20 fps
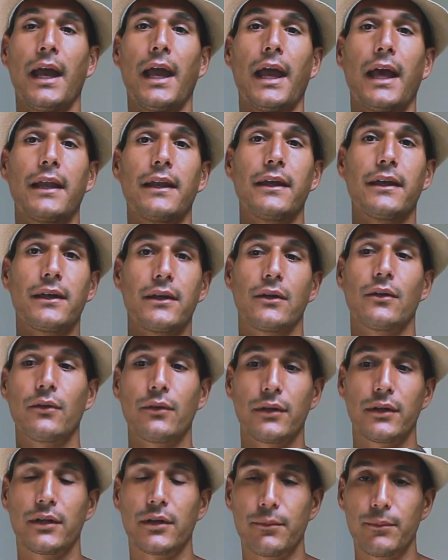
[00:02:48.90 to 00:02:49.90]
and it can
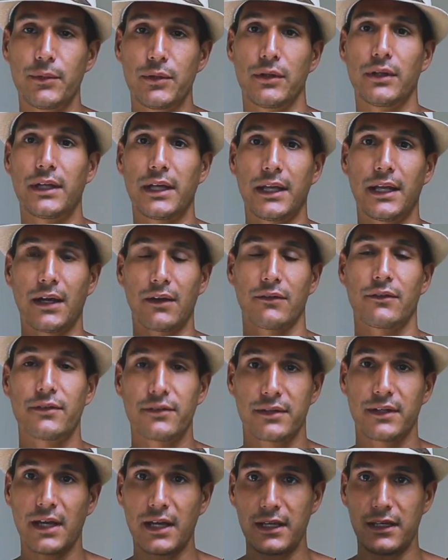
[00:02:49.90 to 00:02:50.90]
only communicate
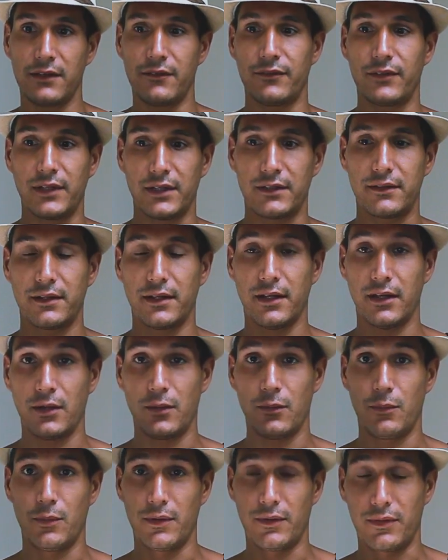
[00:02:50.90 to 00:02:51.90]
outside of it
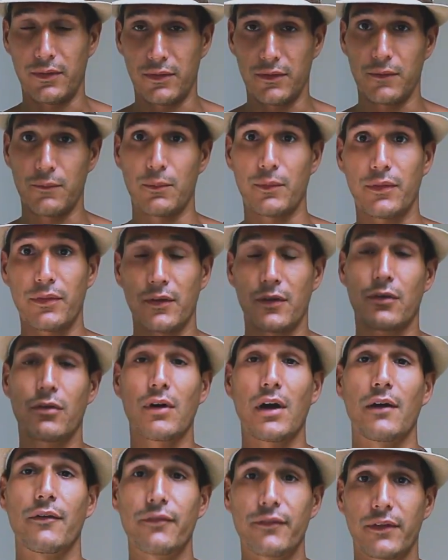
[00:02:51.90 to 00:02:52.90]
with the, with the
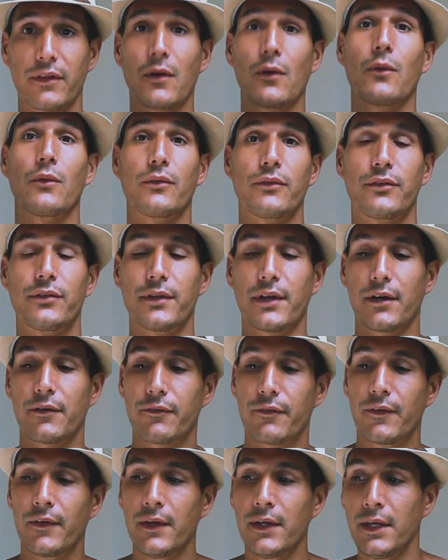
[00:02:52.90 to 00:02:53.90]
cruft, the old
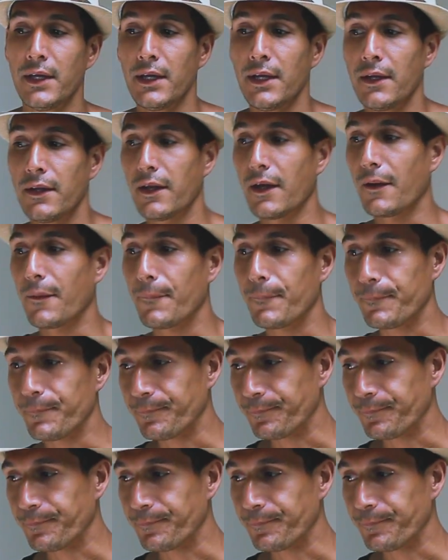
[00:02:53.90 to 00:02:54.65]
stuff. Now,